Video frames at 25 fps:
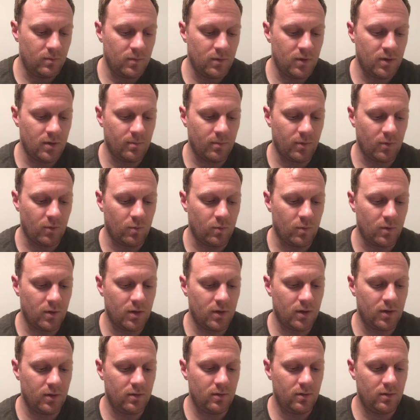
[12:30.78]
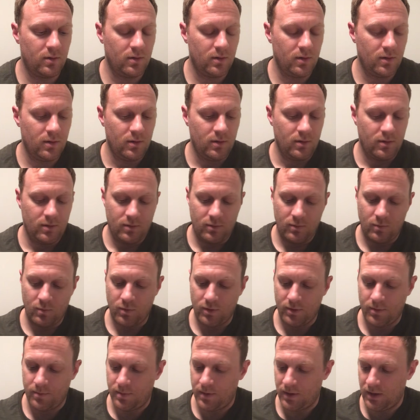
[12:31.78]
number one,
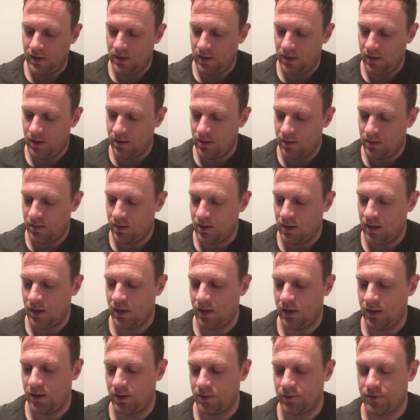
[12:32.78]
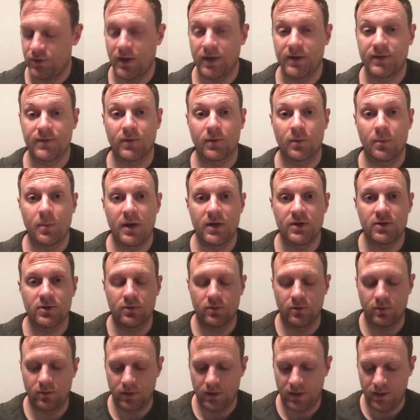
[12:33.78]
would be
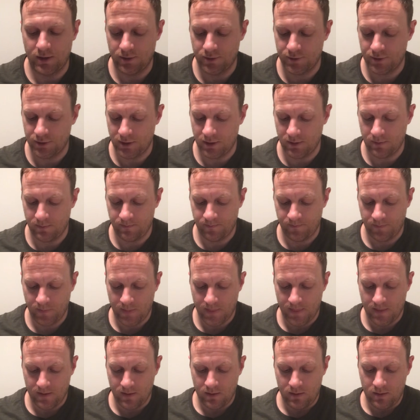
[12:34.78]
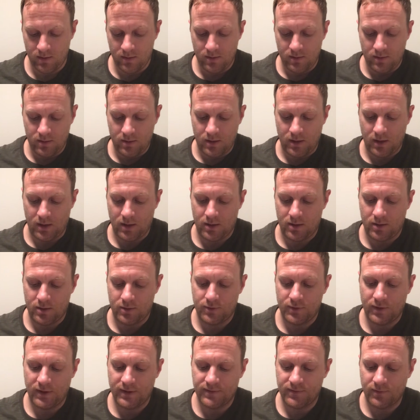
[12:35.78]
transformational leadership.
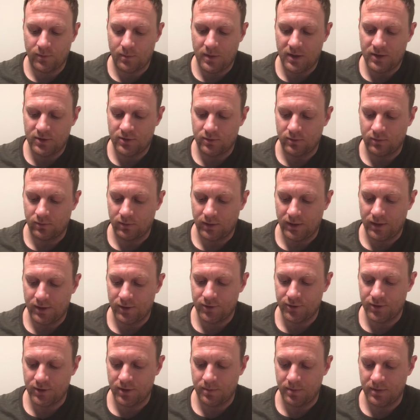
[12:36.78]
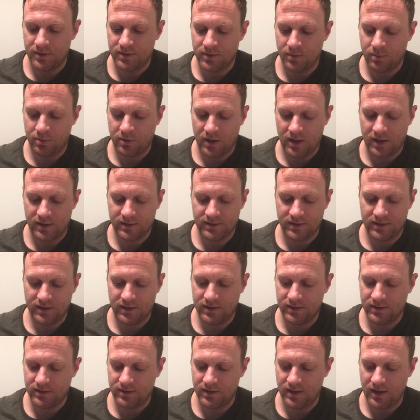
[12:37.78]
Transformational leadership is a
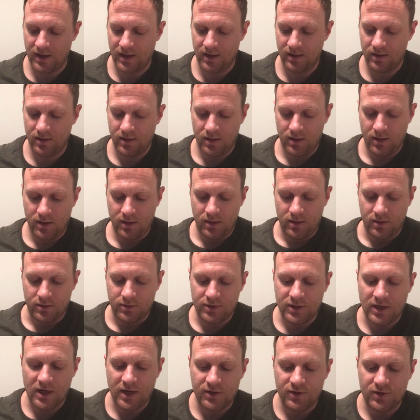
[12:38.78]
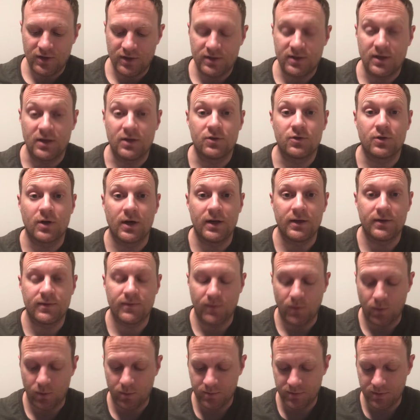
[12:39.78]
process that changes and
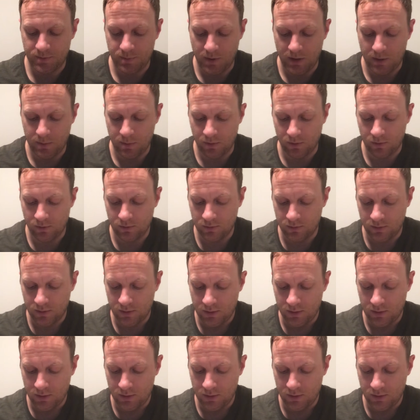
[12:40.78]
transforms people.